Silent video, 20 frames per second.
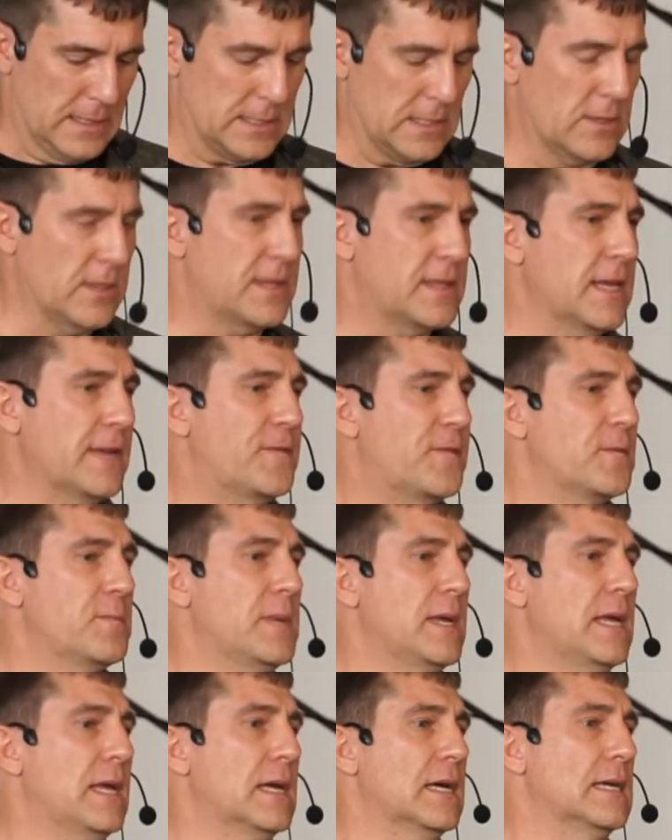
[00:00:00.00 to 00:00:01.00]
So the thing
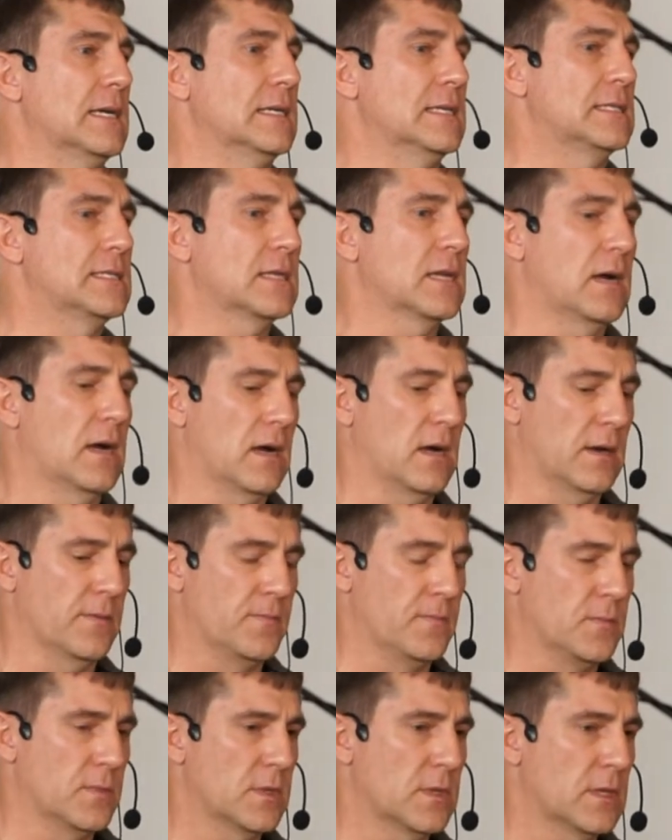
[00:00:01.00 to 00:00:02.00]
for me is
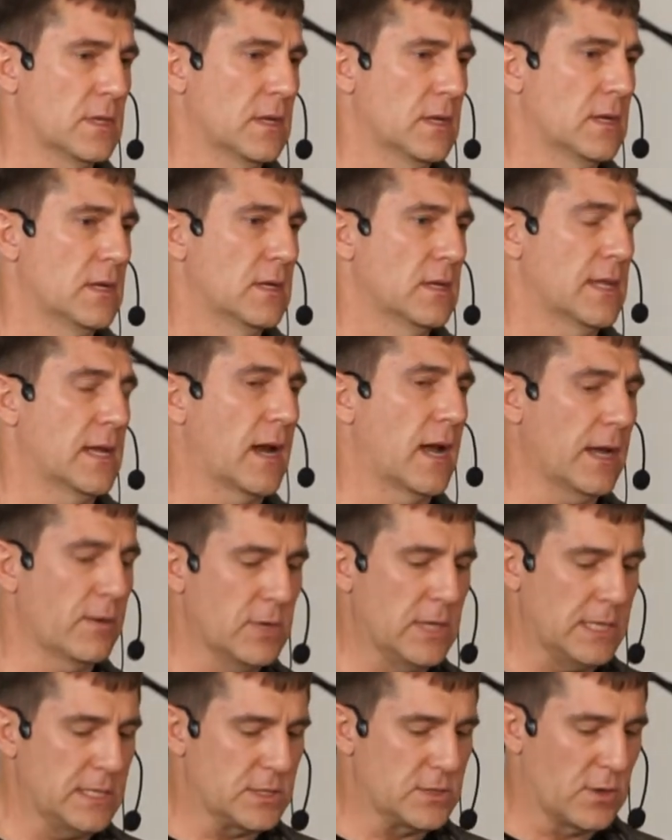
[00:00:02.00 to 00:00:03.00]
um, that I
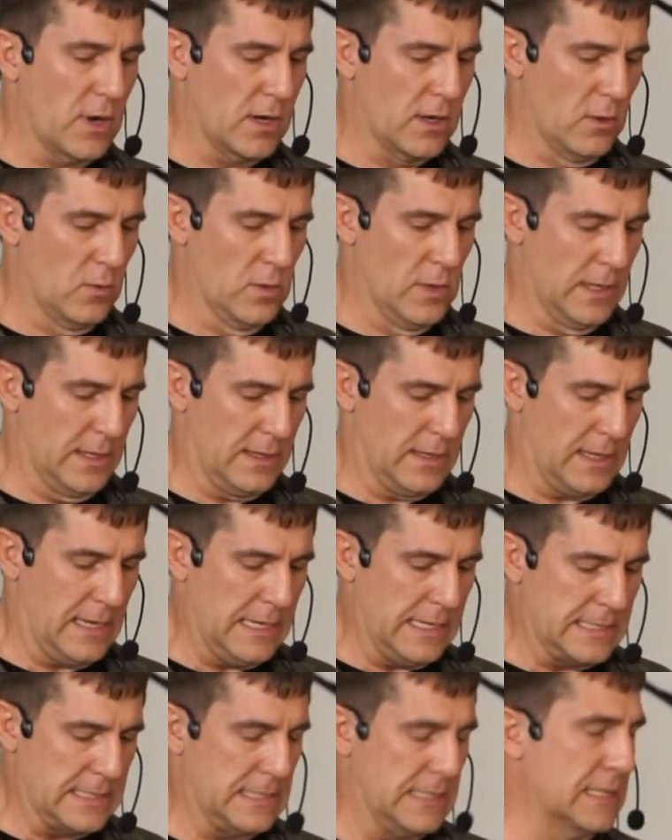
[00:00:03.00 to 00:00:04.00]
really struggle with
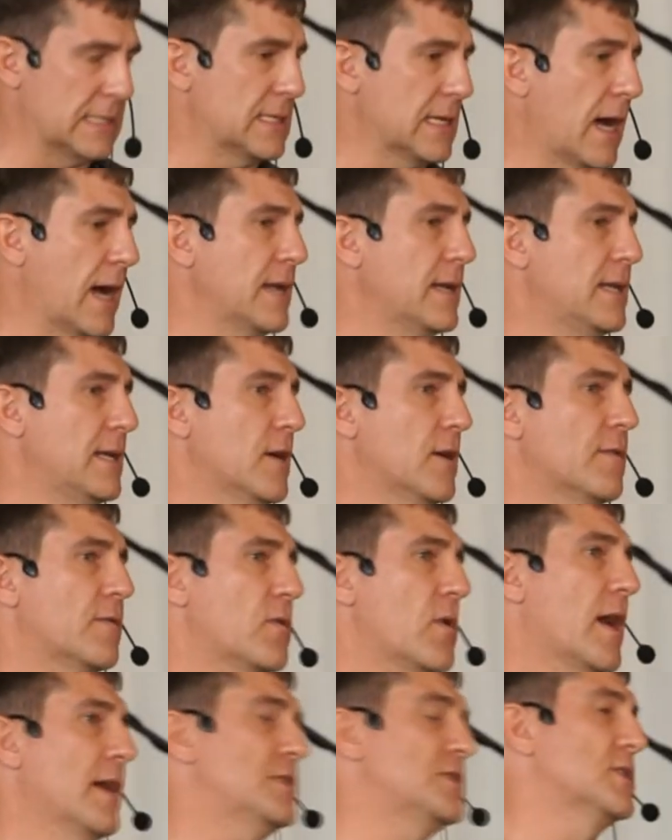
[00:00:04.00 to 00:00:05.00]
is this idea
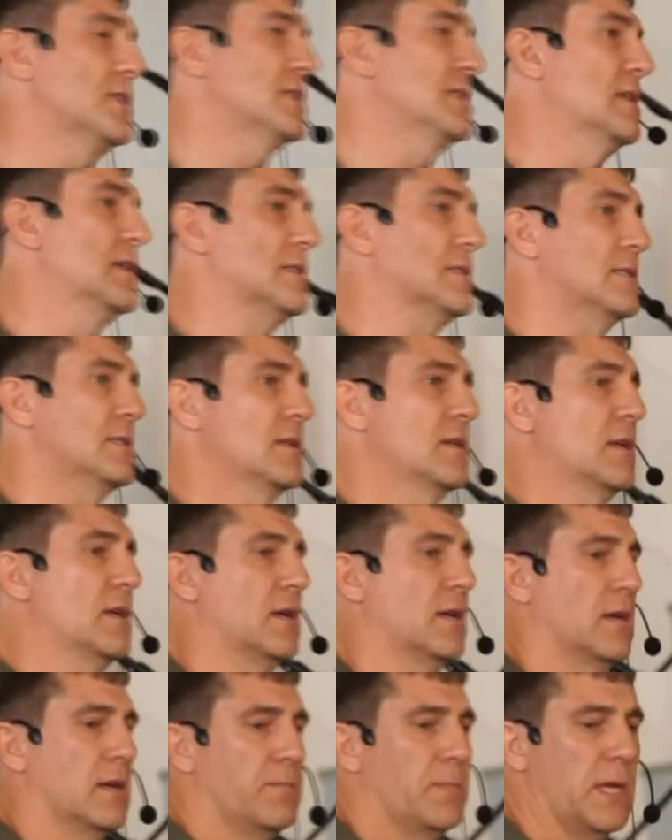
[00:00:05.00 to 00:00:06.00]
of righteousness,
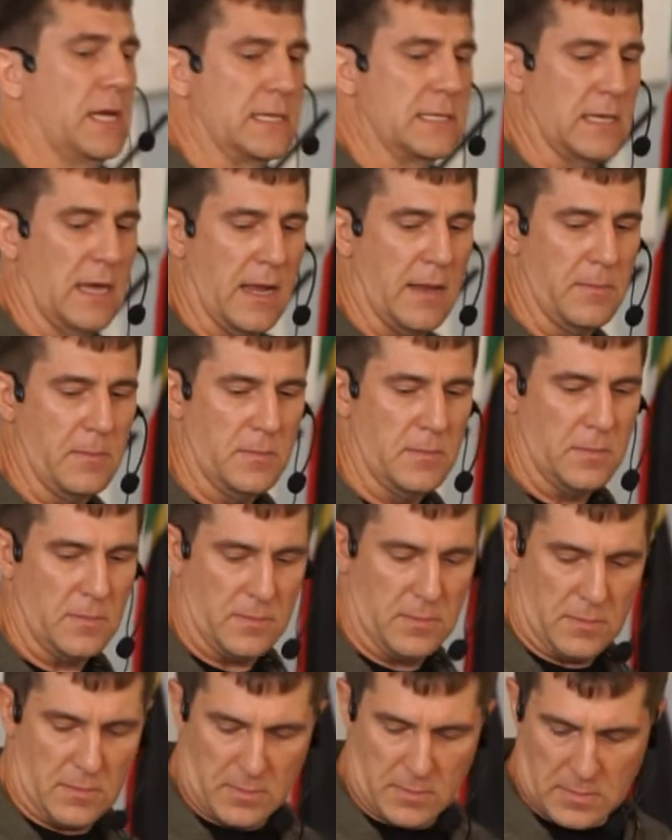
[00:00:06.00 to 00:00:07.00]
because I'm,
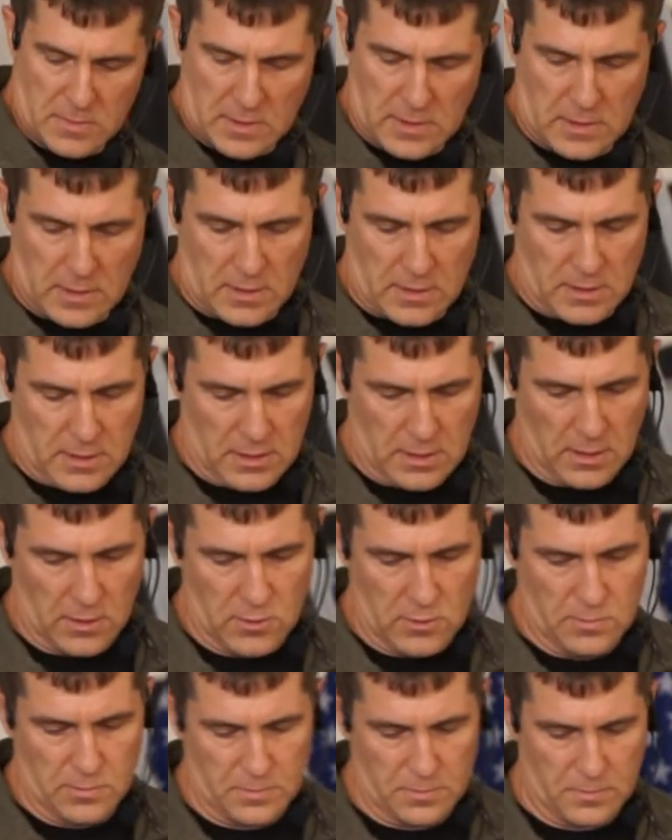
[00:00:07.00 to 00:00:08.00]
you
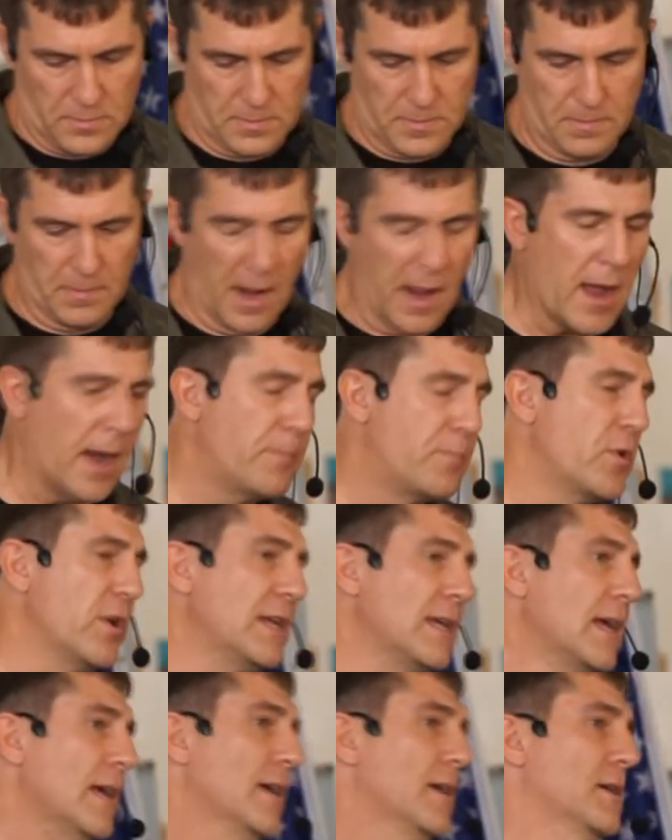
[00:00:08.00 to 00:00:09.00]
know, my
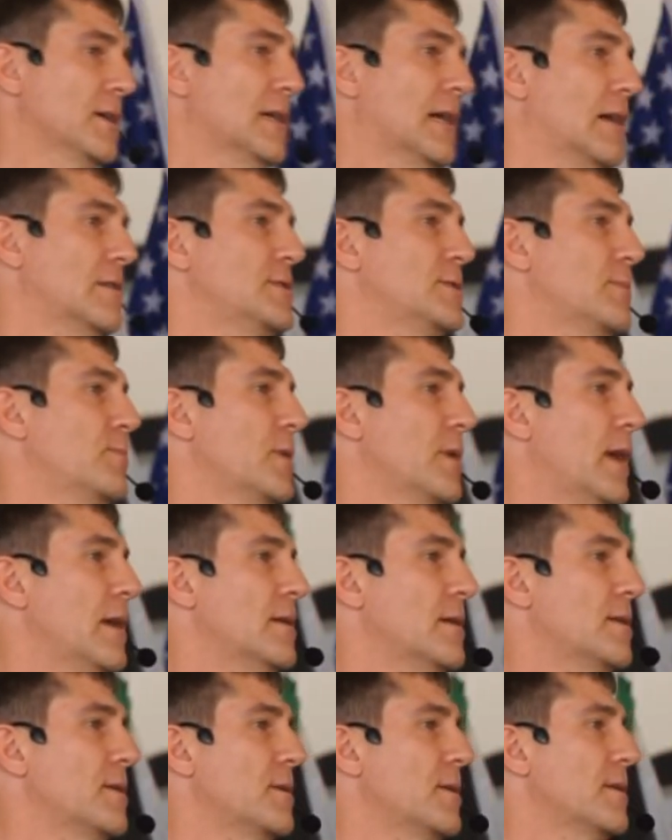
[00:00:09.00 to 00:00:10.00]
upbringing as
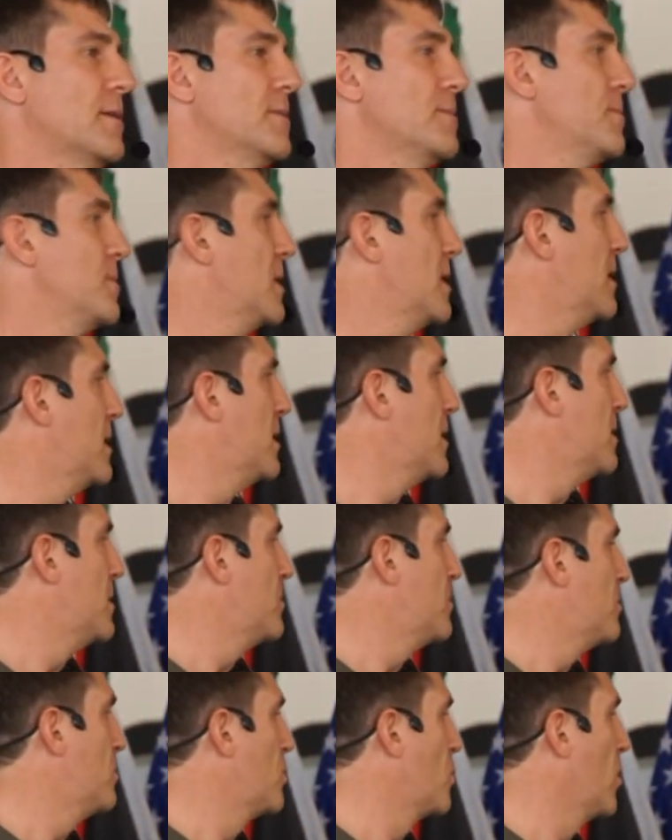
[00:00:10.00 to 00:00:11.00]
uh,
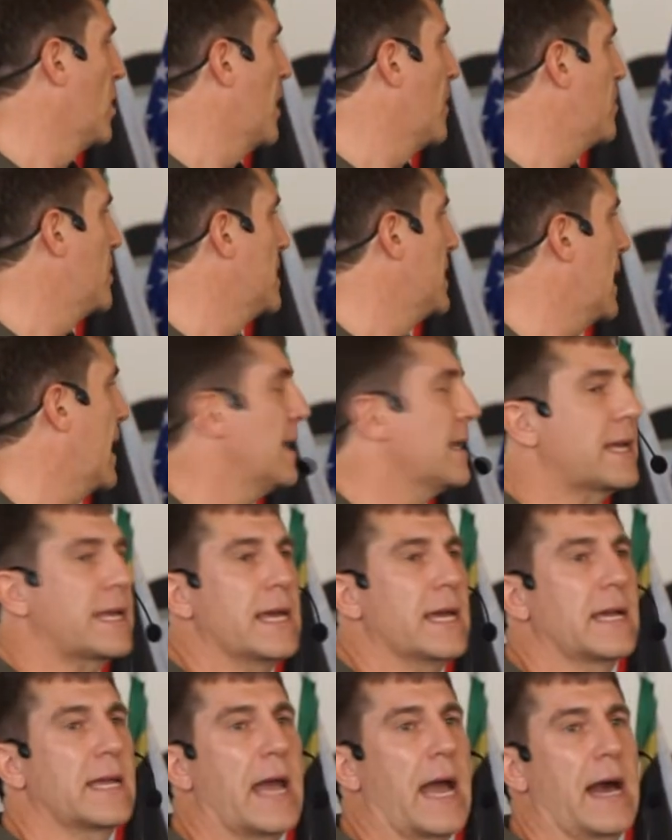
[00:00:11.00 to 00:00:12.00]
brought up in the
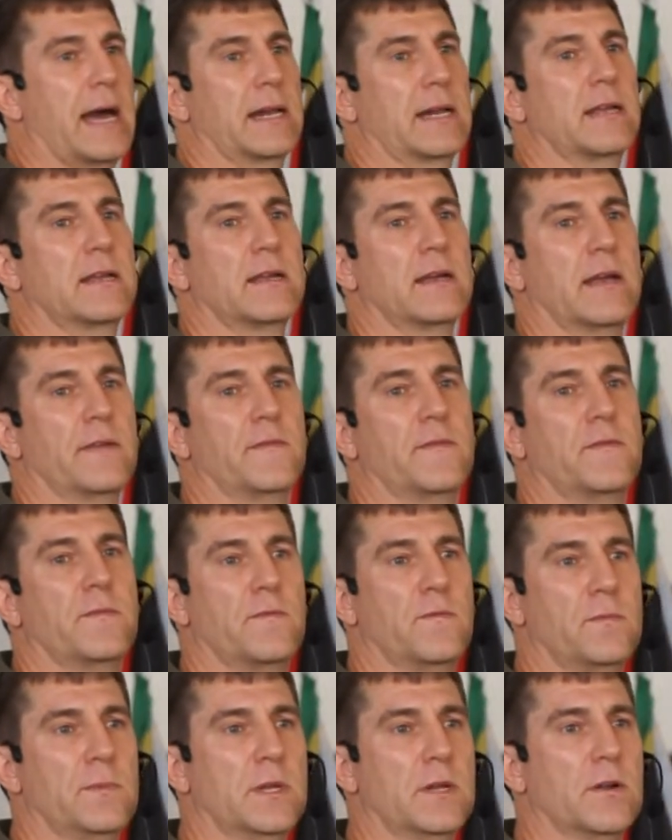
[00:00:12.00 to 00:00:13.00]
NG Kerk, uh,
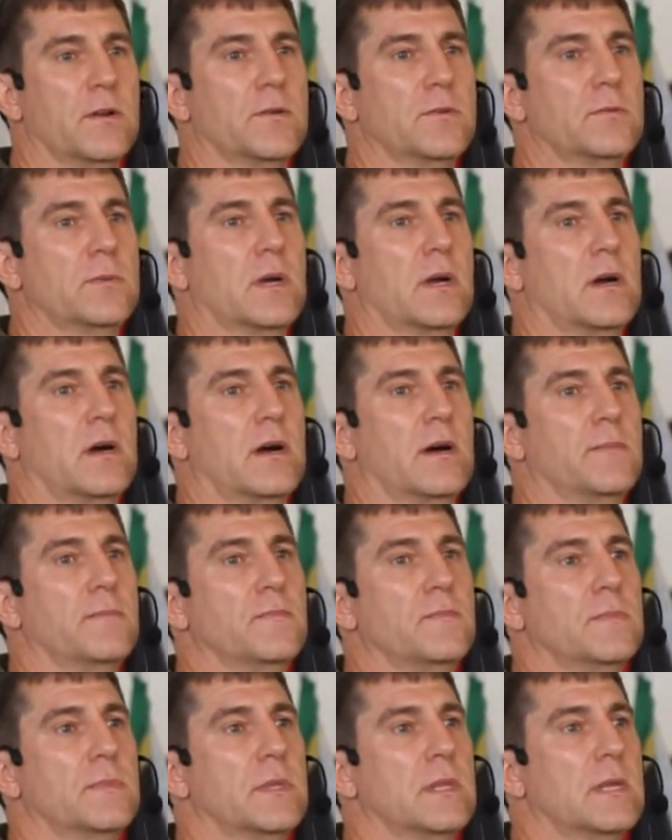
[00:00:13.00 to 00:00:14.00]
you know,
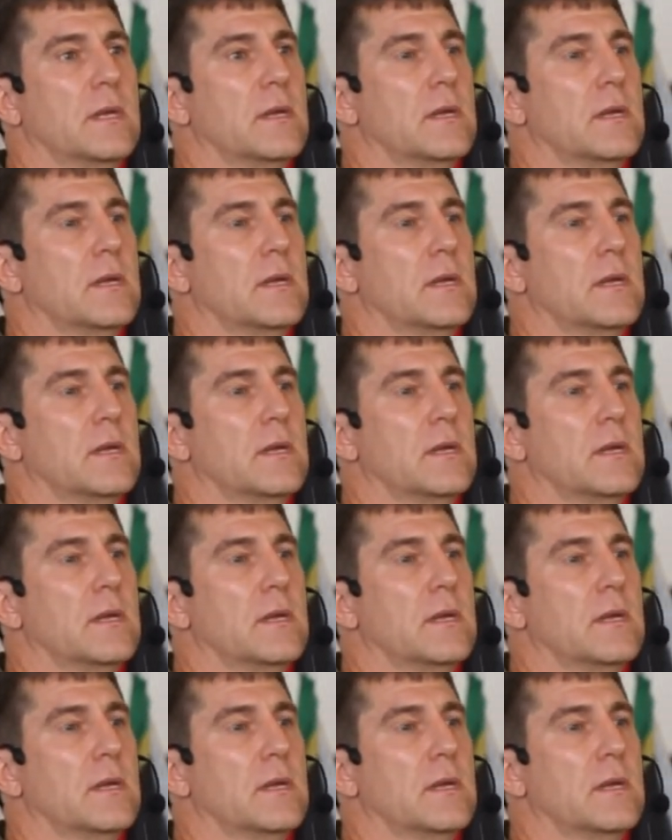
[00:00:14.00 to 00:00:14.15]
um,